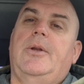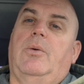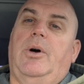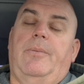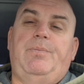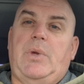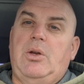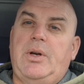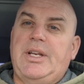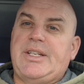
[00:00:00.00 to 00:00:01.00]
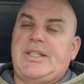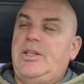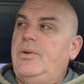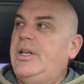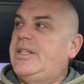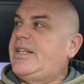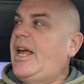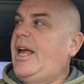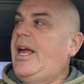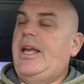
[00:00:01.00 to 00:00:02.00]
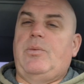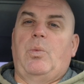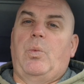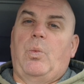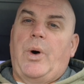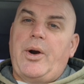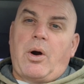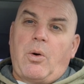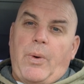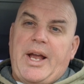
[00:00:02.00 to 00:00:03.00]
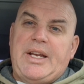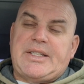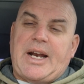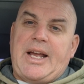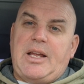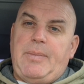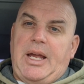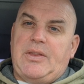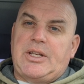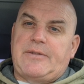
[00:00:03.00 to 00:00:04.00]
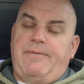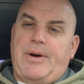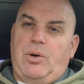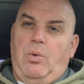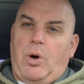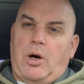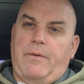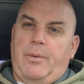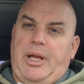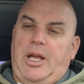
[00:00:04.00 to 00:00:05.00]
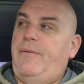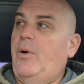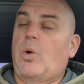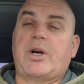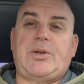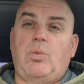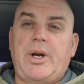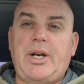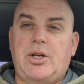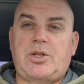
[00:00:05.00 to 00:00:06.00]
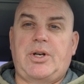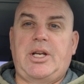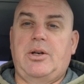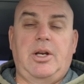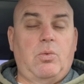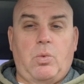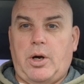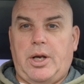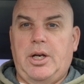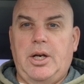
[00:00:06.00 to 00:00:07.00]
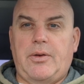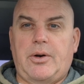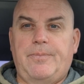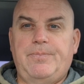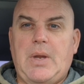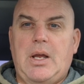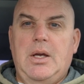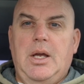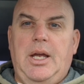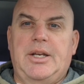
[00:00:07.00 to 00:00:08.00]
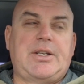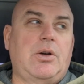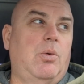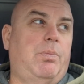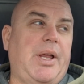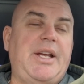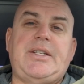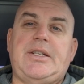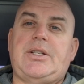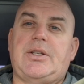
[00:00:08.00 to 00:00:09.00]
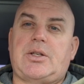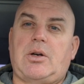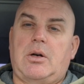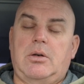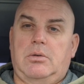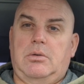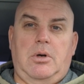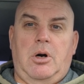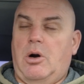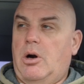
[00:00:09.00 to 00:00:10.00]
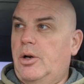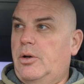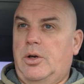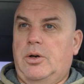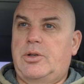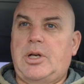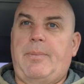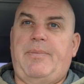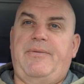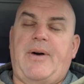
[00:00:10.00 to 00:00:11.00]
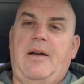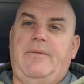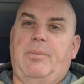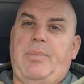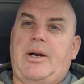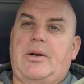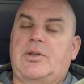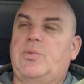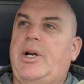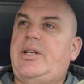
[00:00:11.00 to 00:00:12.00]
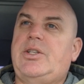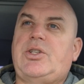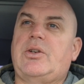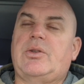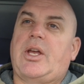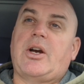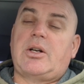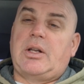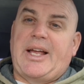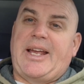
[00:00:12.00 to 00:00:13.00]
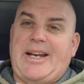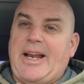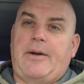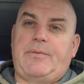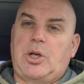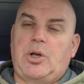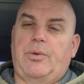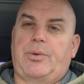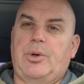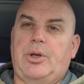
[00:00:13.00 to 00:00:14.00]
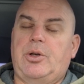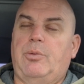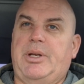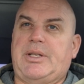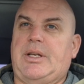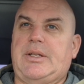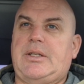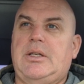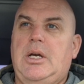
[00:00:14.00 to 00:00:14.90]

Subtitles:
Well, you can say, hey, what are ways that I can make this funnel work for me? If it works in one industry, could it work in another? And so places to start are your top 5 competitors. What does their client have to go through to do business?